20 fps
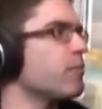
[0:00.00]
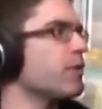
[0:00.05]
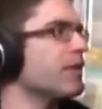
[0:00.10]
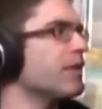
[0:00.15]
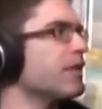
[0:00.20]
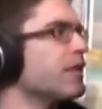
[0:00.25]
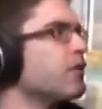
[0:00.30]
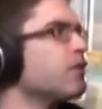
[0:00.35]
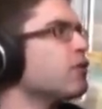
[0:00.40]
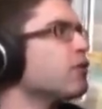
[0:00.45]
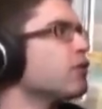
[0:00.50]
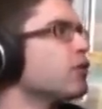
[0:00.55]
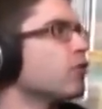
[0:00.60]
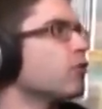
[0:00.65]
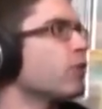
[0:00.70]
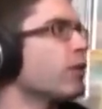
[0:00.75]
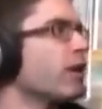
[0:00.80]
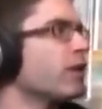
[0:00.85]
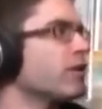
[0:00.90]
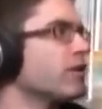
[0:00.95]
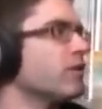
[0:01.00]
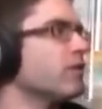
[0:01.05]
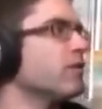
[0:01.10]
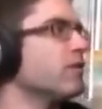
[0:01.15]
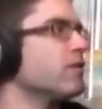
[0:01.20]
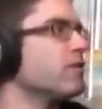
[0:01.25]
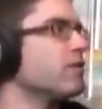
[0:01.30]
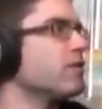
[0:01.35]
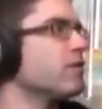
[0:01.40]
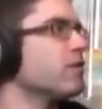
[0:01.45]
that political
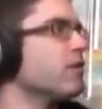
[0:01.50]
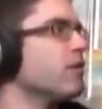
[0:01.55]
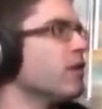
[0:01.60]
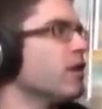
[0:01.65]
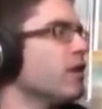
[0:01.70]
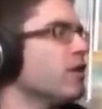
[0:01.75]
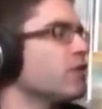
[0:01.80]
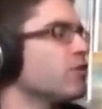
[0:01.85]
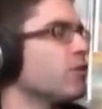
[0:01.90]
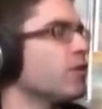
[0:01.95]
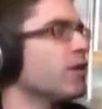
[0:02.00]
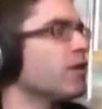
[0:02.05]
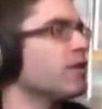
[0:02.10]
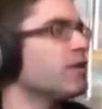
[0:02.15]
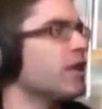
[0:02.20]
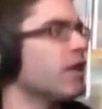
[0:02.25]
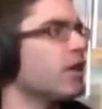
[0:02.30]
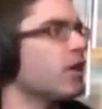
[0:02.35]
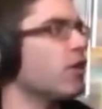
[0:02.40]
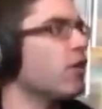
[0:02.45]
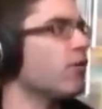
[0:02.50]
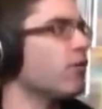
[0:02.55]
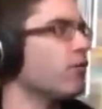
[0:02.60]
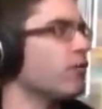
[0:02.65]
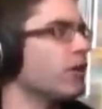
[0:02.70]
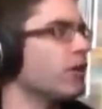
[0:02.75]
correctness is going to take over